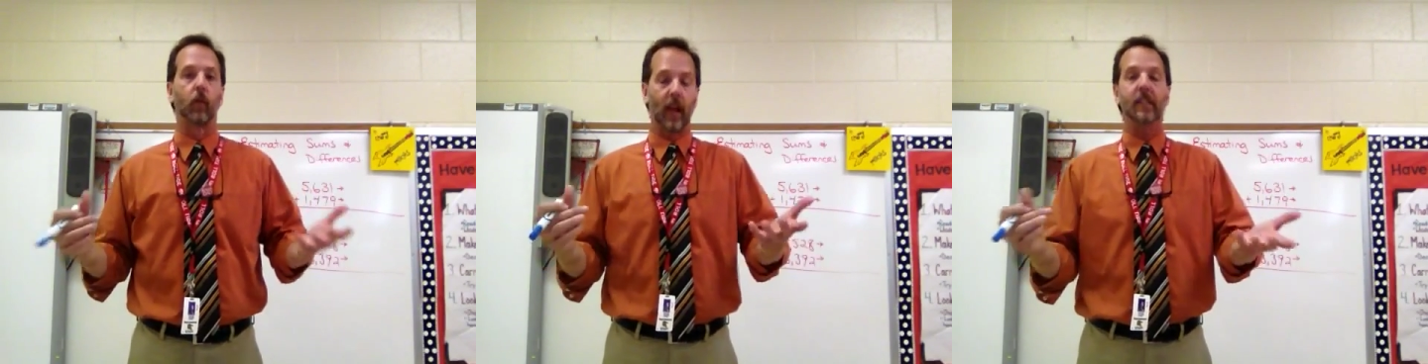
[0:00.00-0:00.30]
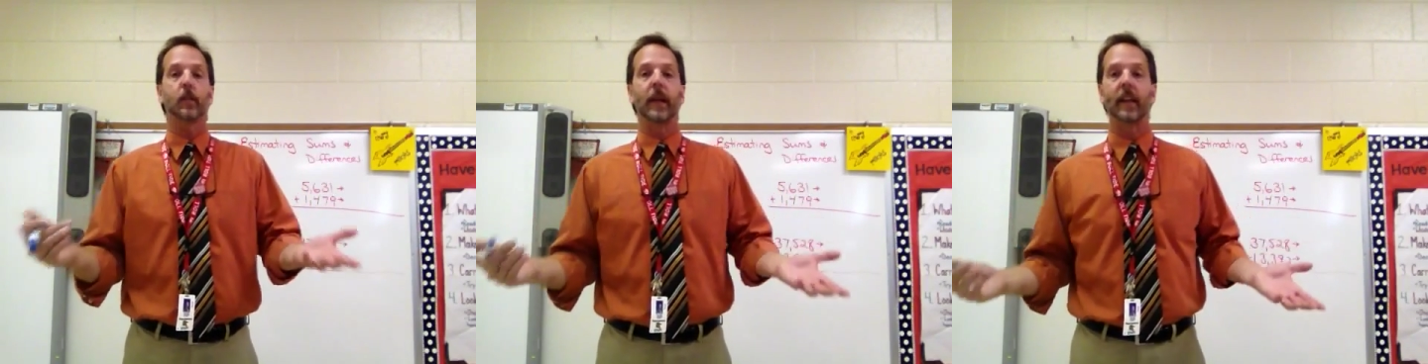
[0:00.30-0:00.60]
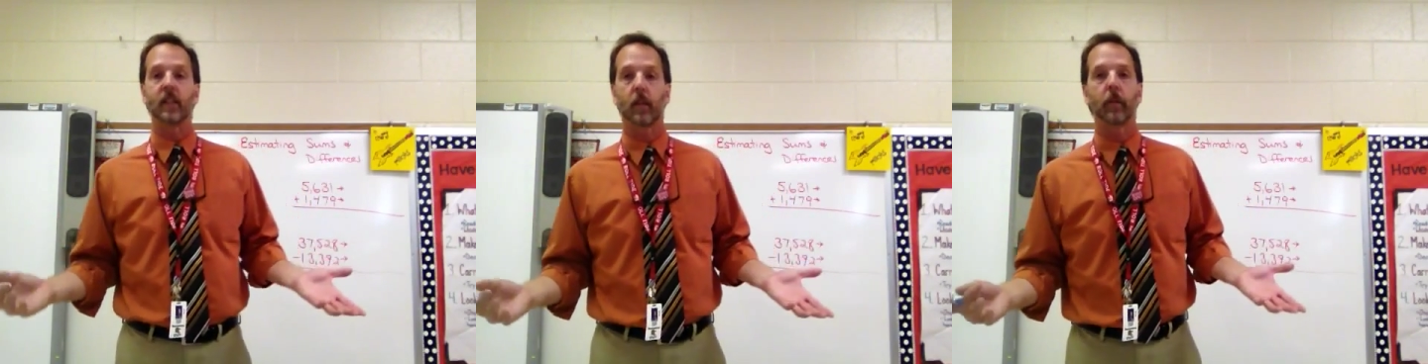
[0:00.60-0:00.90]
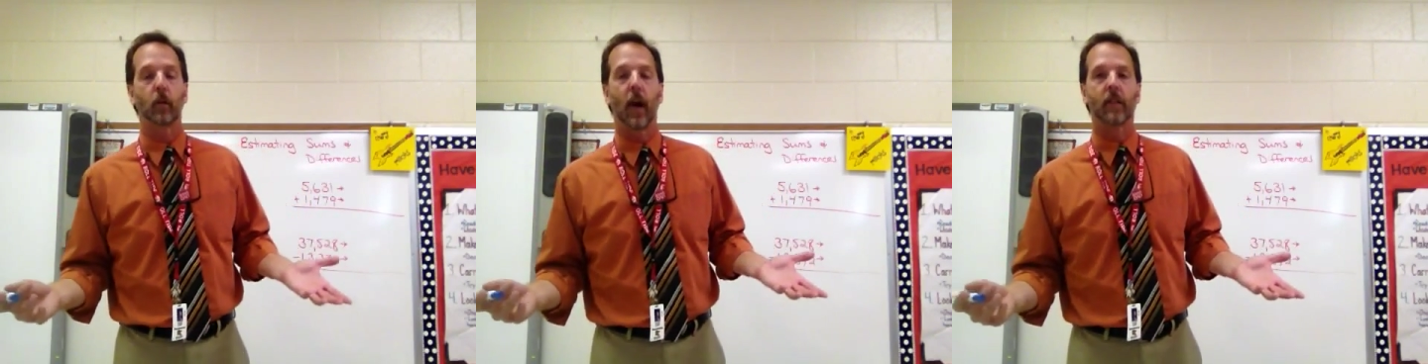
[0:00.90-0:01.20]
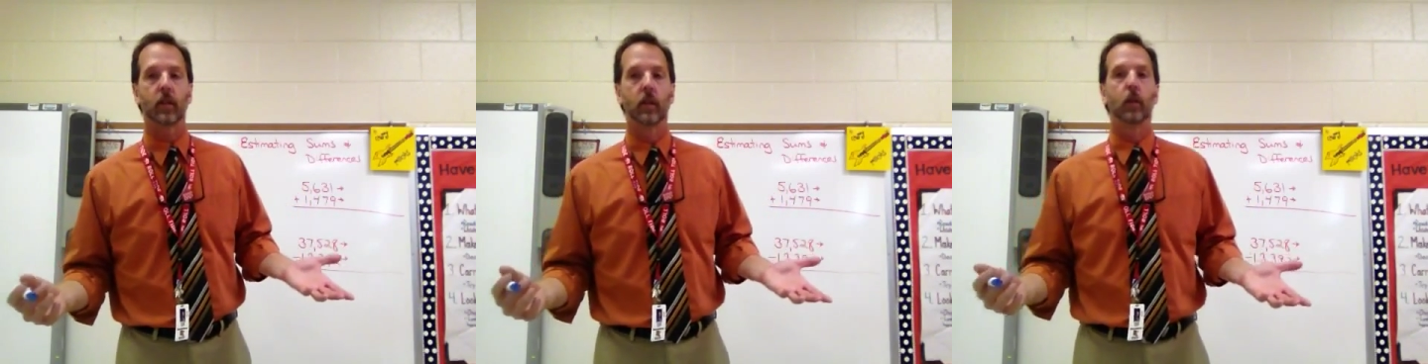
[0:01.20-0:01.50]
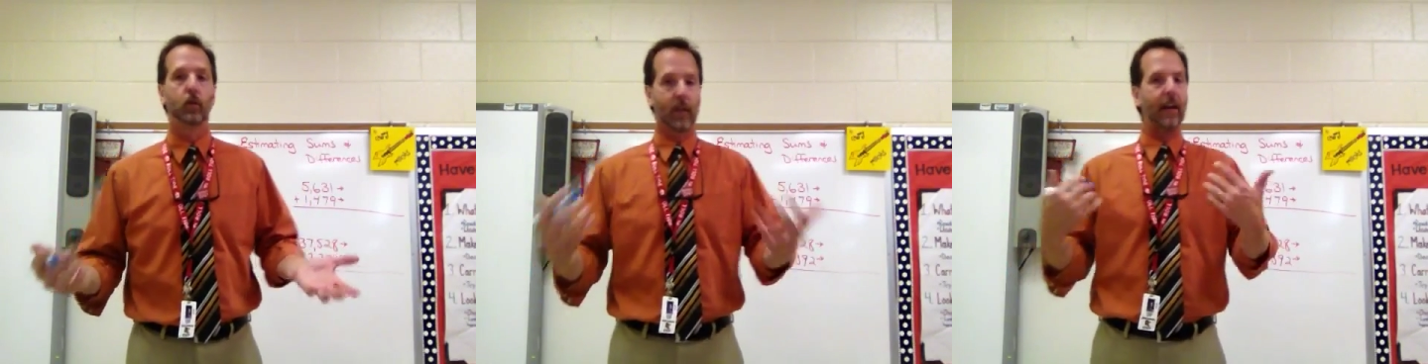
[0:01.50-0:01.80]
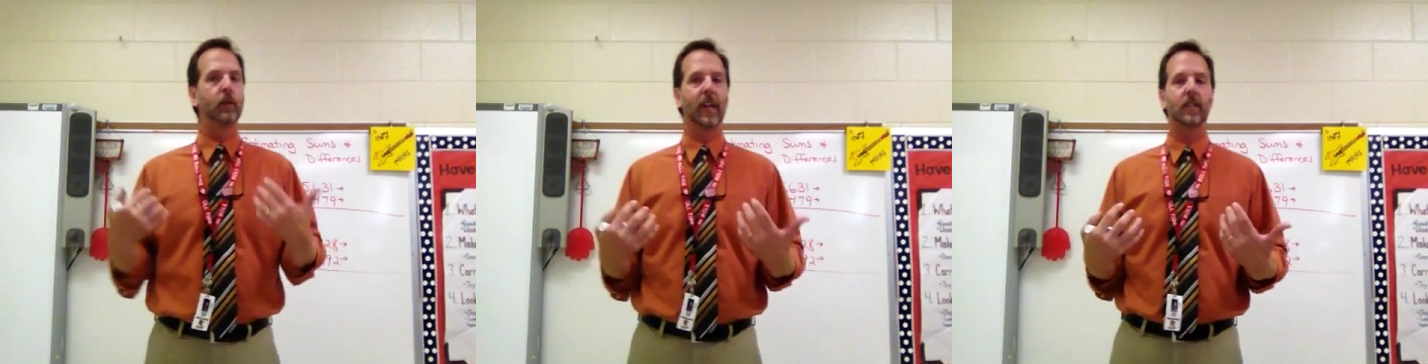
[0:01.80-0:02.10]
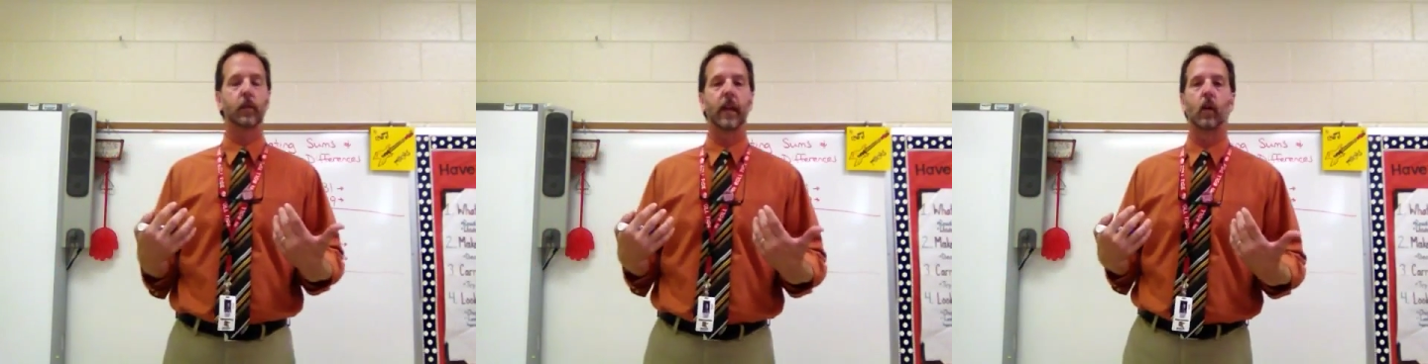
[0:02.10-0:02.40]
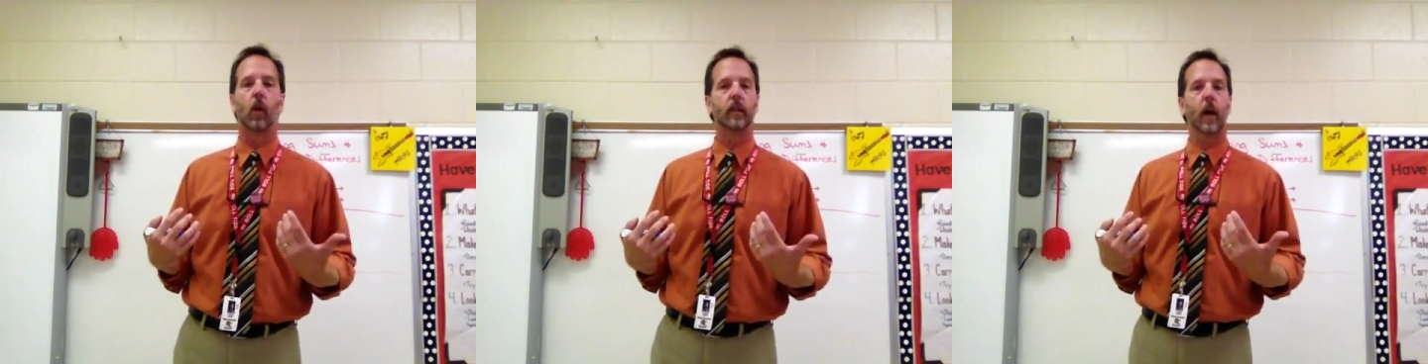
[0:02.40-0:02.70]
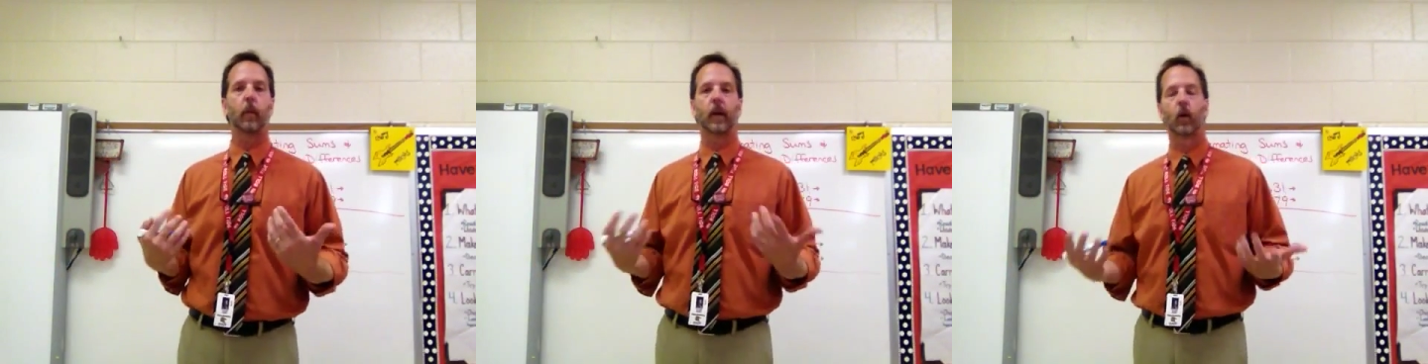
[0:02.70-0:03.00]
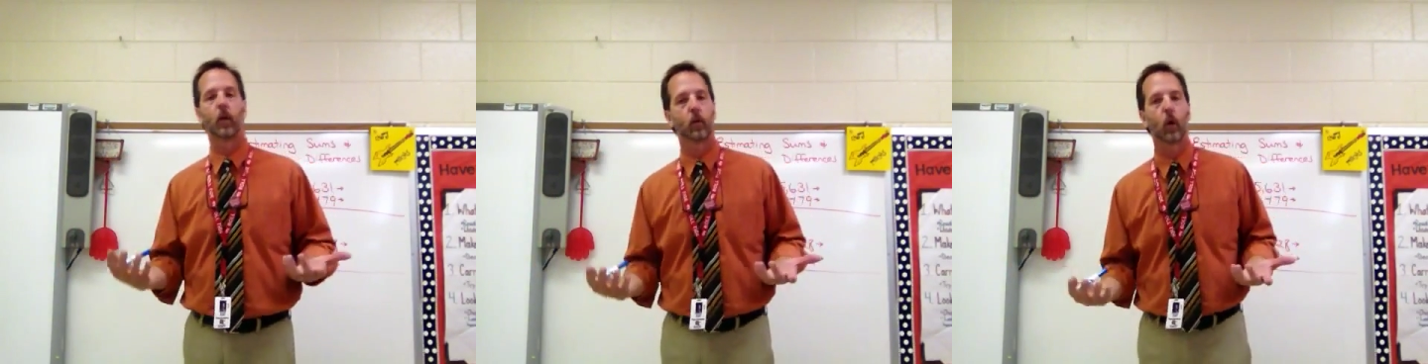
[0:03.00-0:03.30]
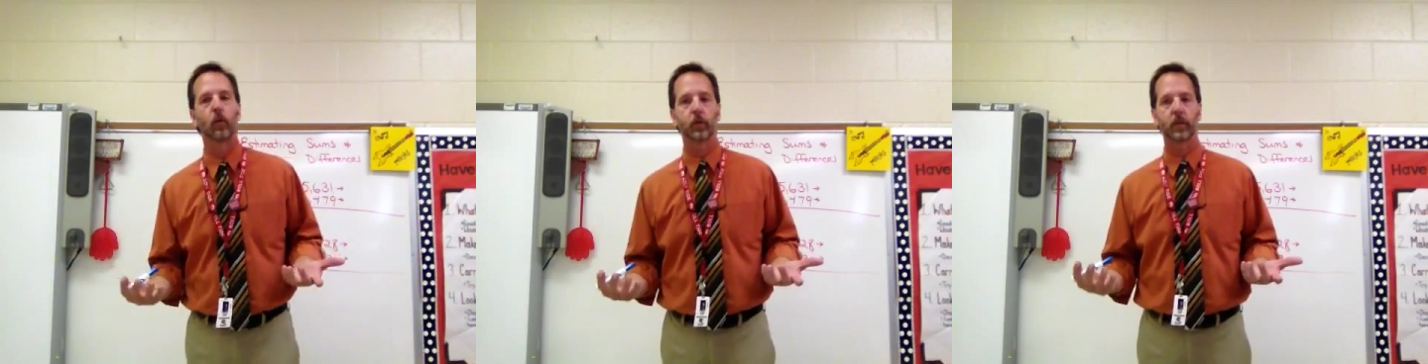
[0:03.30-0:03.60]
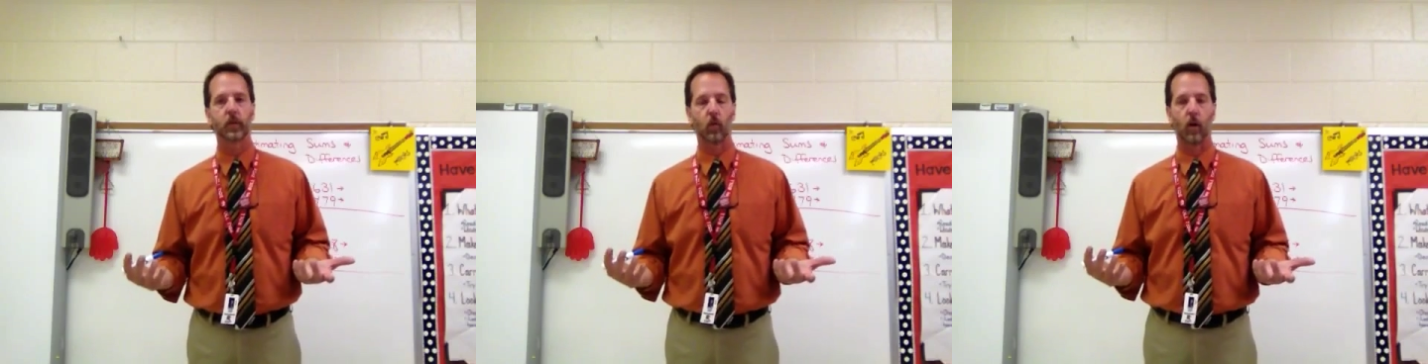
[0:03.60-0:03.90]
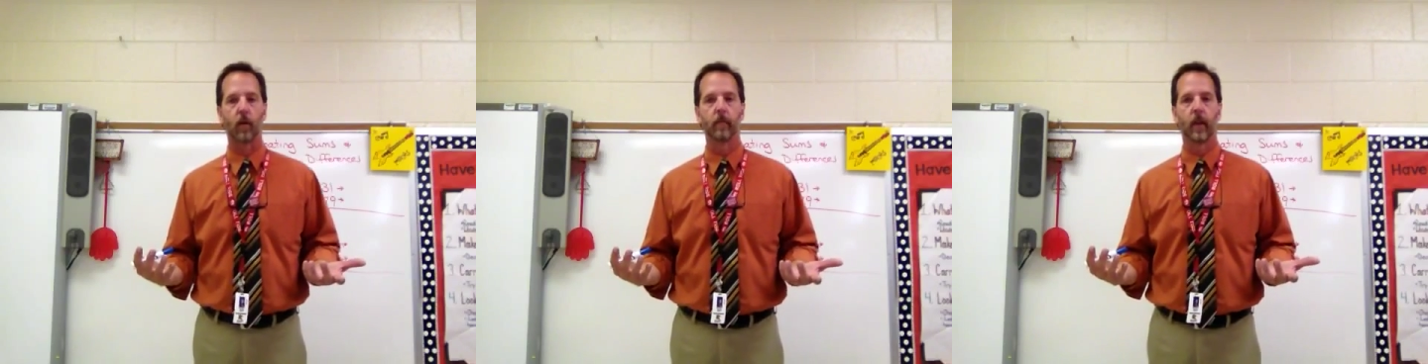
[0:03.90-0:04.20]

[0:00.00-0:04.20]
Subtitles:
Well, estimating is something you actually use. I use estimating all the time when I go to the grocery store.